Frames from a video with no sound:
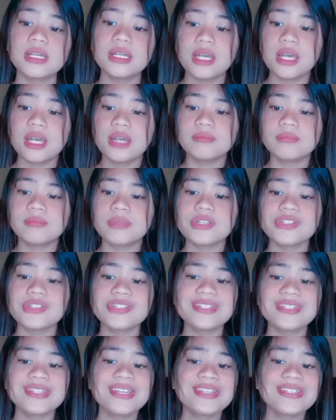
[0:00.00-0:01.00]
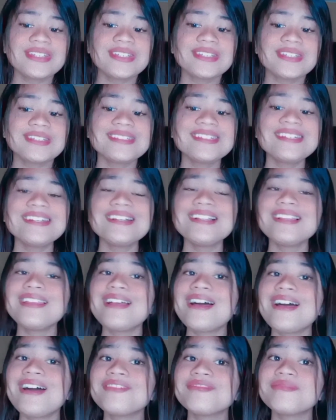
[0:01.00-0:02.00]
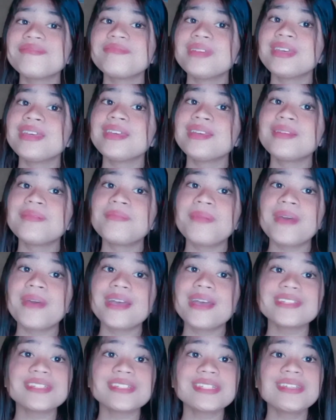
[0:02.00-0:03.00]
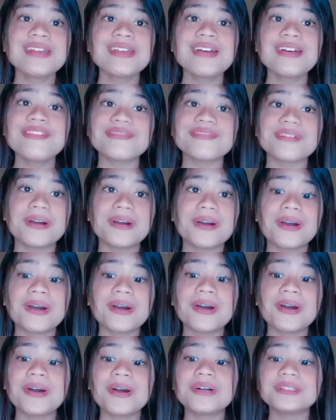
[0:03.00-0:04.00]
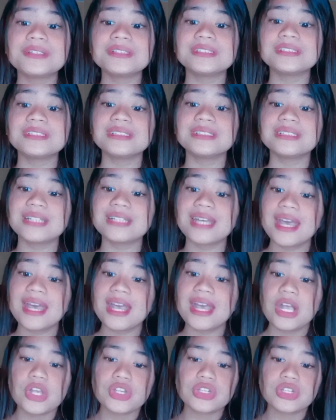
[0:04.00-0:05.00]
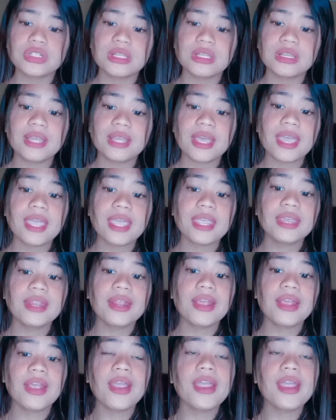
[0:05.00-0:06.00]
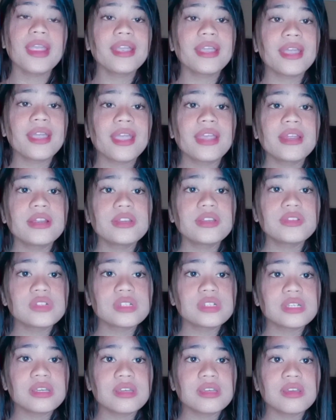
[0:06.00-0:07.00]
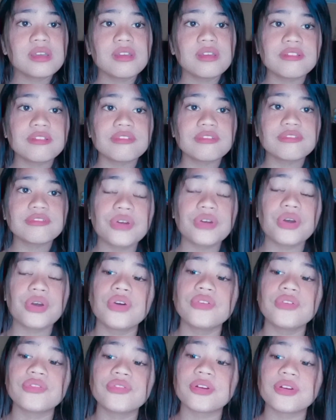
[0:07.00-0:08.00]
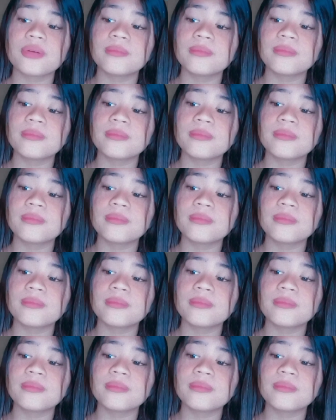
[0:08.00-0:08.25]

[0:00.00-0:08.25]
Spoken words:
My sister loved me best of all. She laid her kerchief over me